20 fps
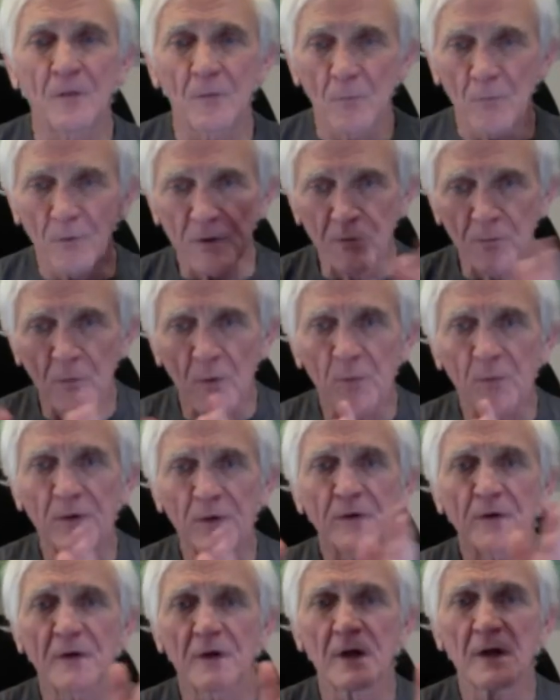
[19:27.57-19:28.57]
when you open
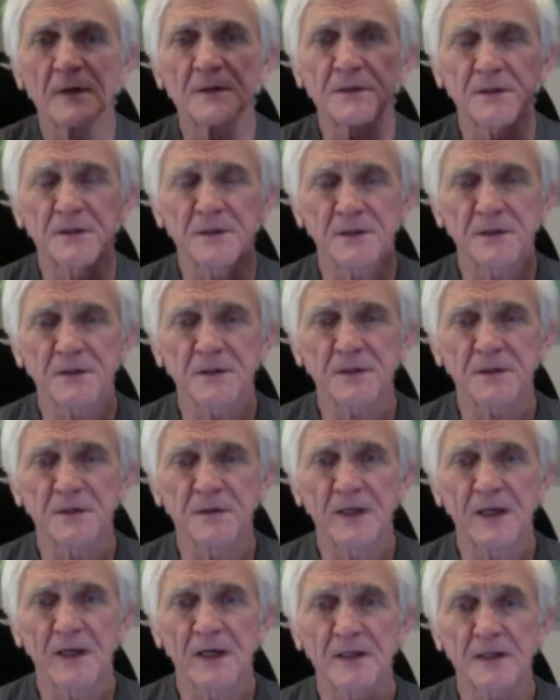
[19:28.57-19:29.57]
your consciousness to
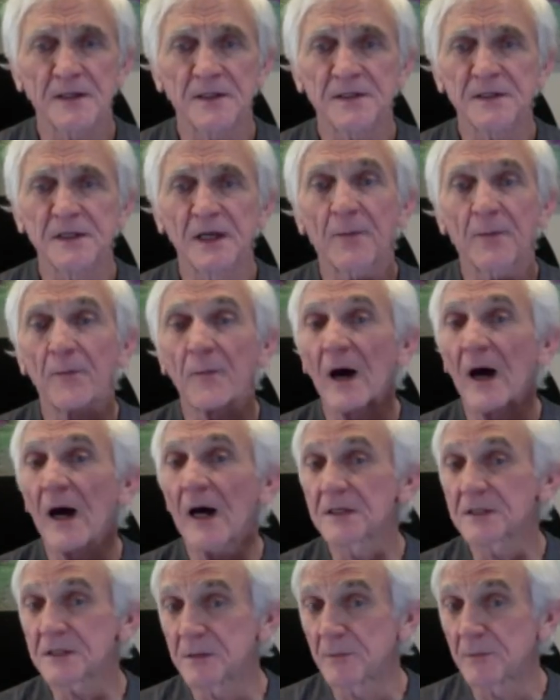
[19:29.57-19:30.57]
that is that
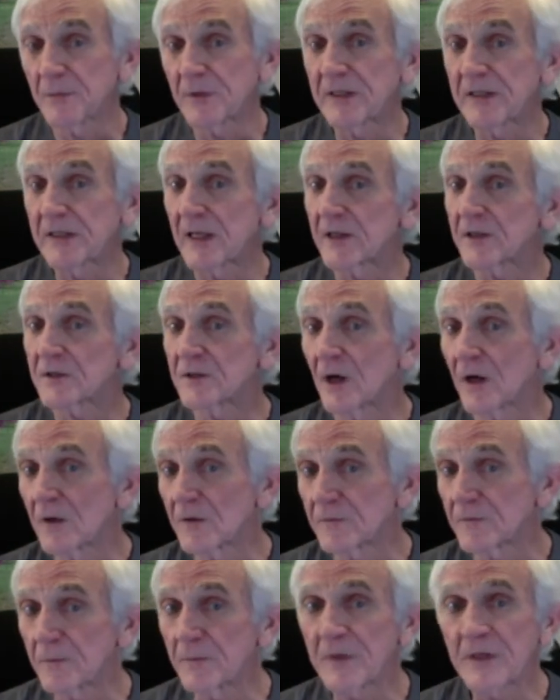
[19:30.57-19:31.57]
possibly that dolphin,